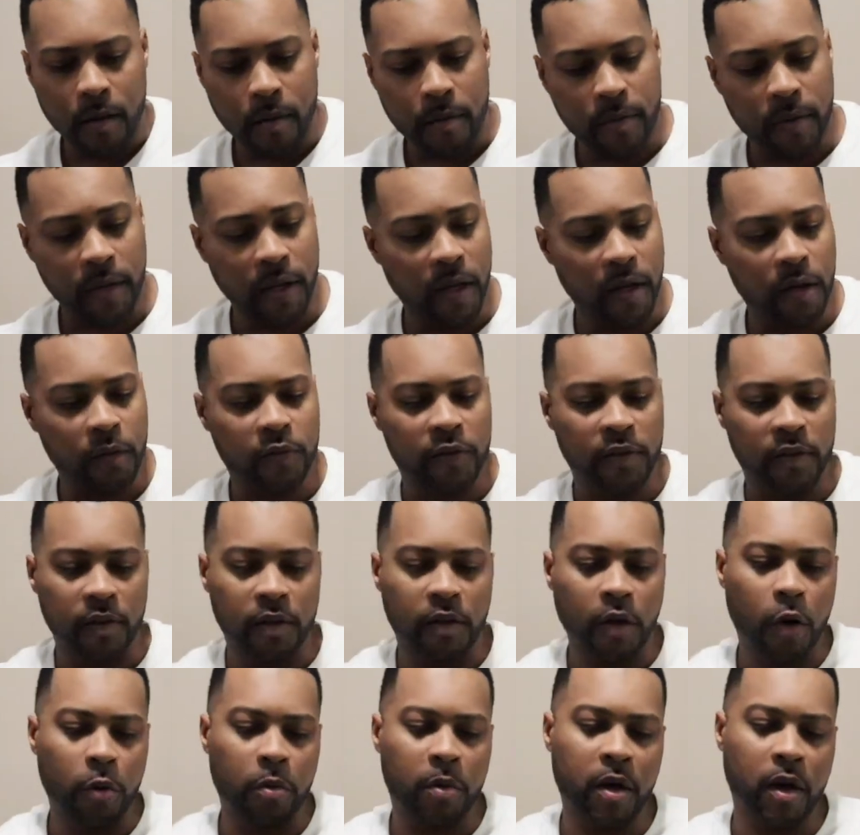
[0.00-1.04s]
Yeah, this was a
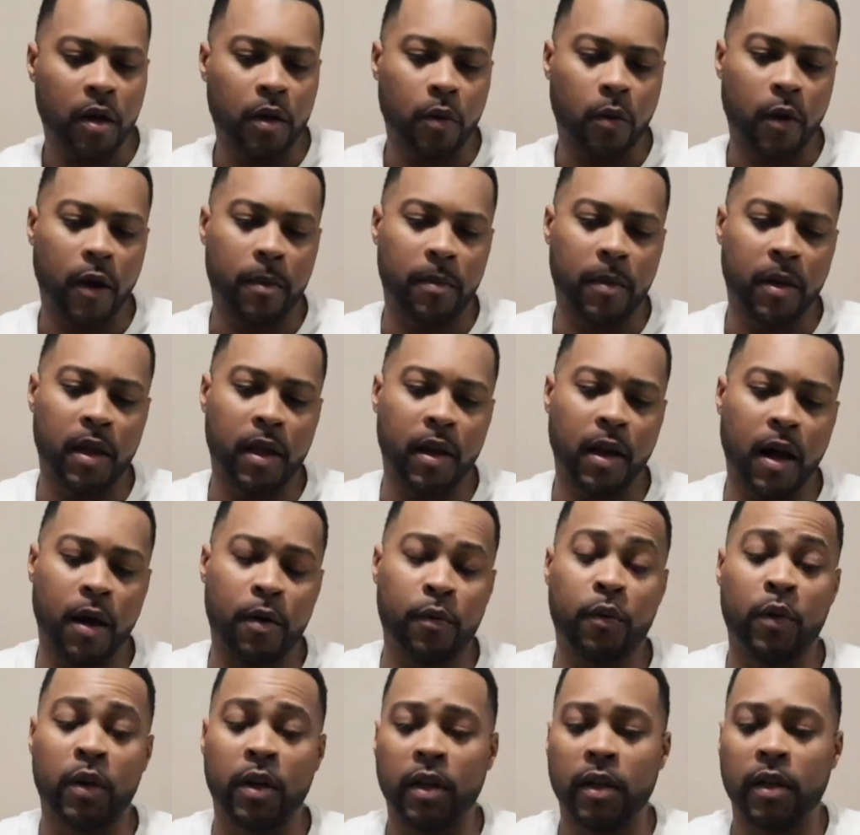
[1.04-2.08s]
dope colorway, man. I
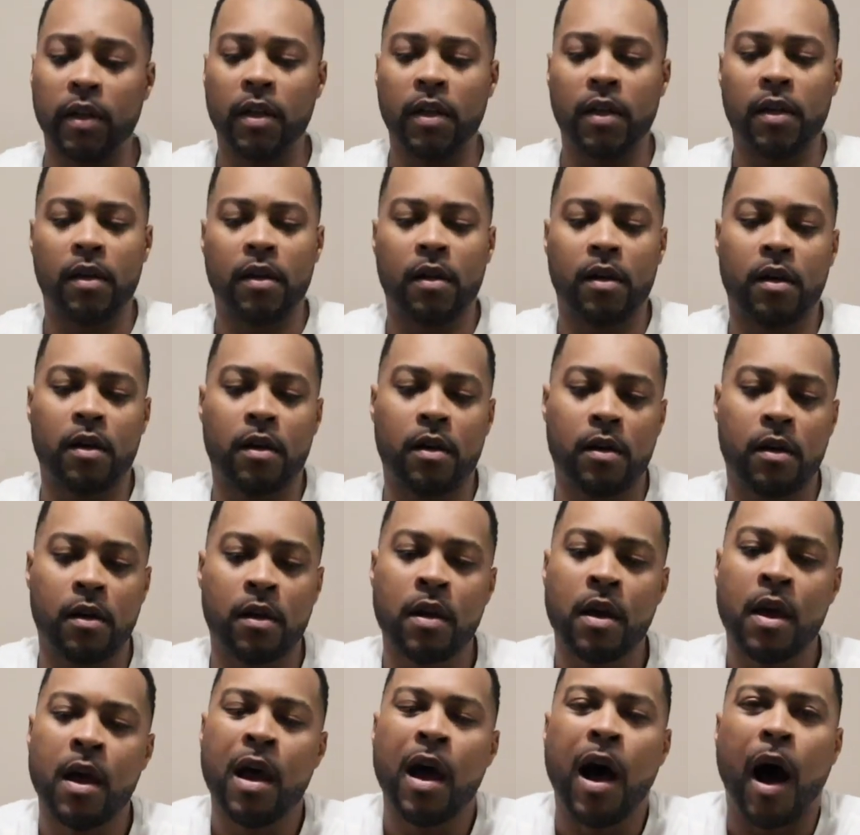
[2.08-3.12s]
really didn't,
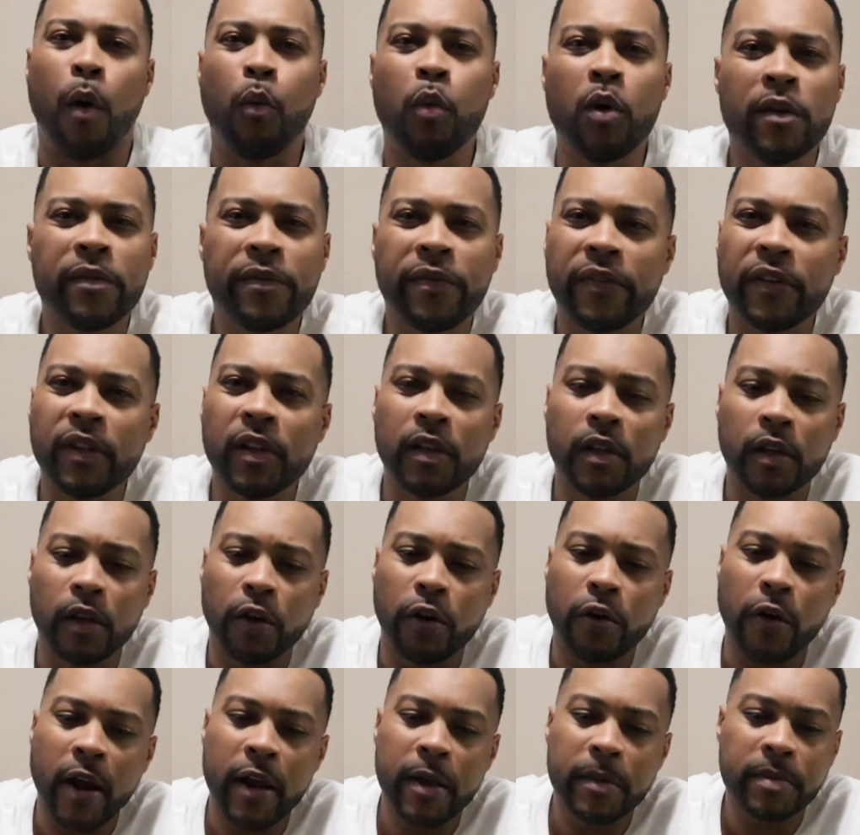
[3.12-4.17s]
I wasn't feeling the
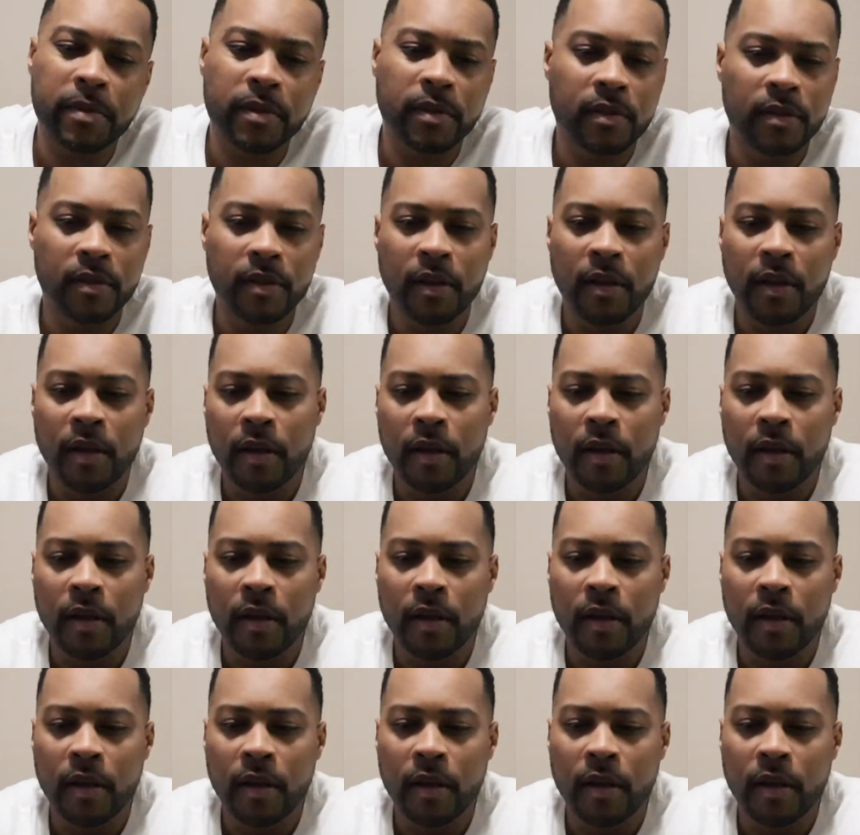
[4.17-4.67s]
grapes,